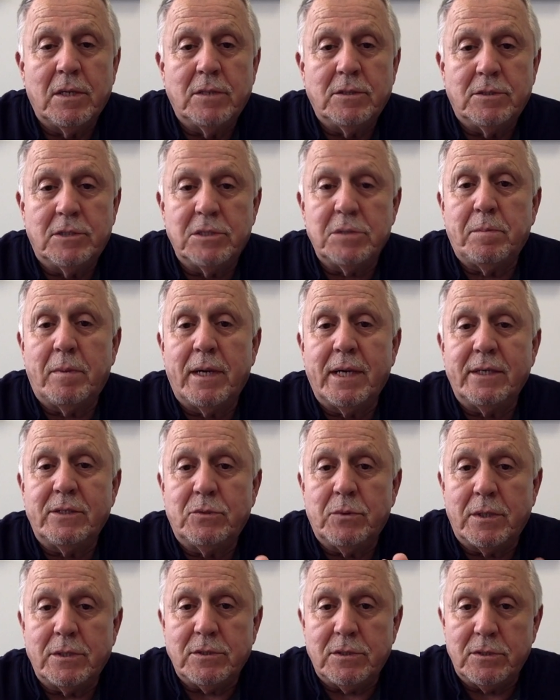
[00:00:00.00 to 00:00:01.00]
just by
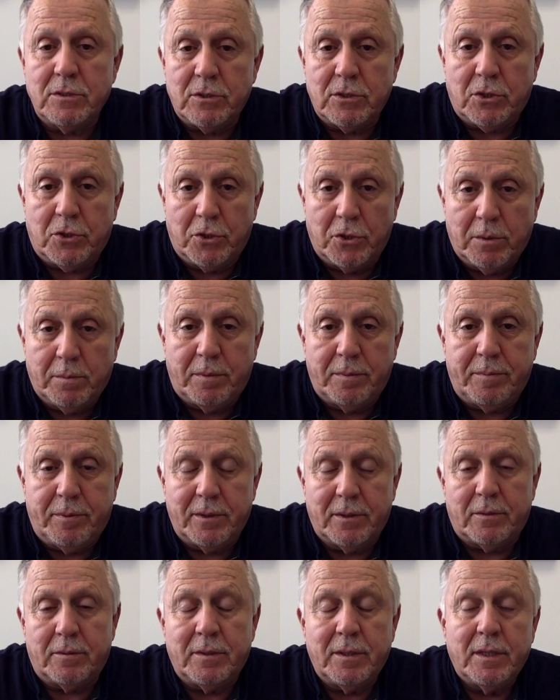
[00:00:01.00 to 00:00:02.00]
addressing the curb
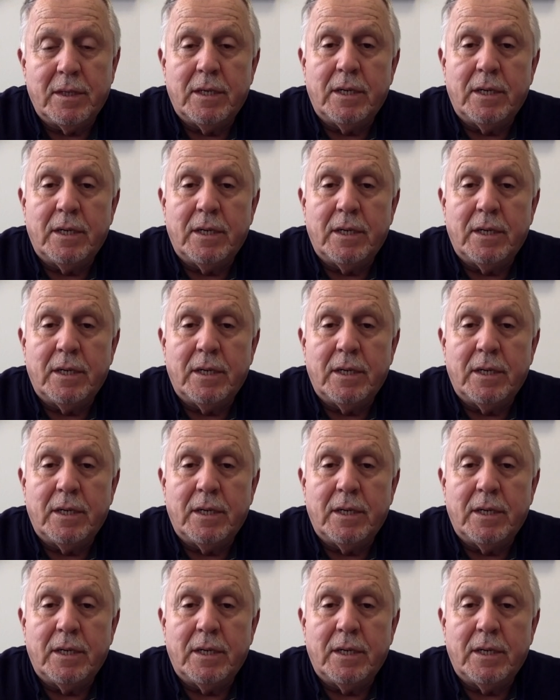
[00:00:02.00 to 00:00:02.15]
appeal.